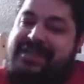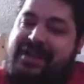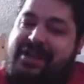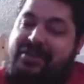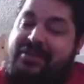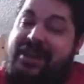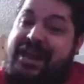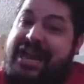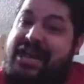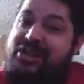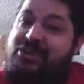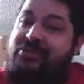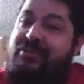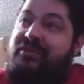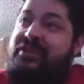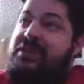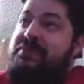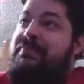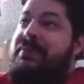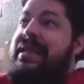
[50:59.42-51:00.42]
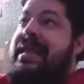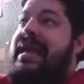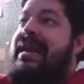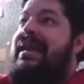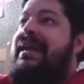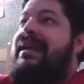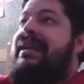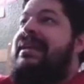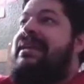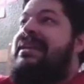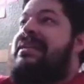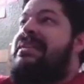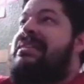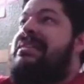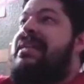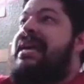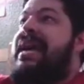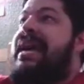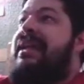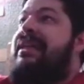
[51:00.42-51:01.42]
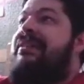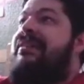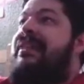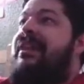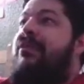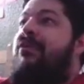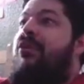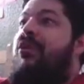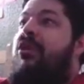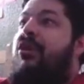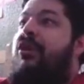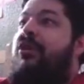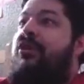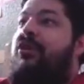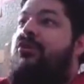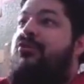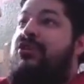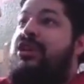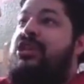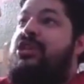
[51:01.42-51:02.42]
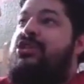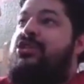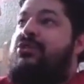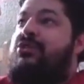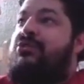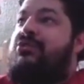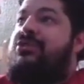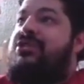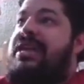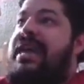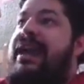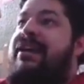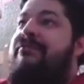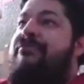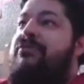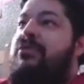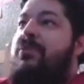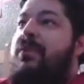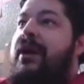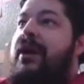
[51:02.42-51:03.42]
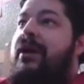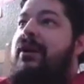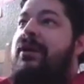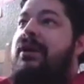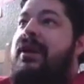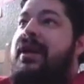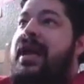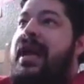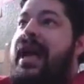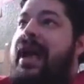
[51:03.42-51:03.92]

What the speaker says: you know, the nature of this planet is that there are creatures everywhere,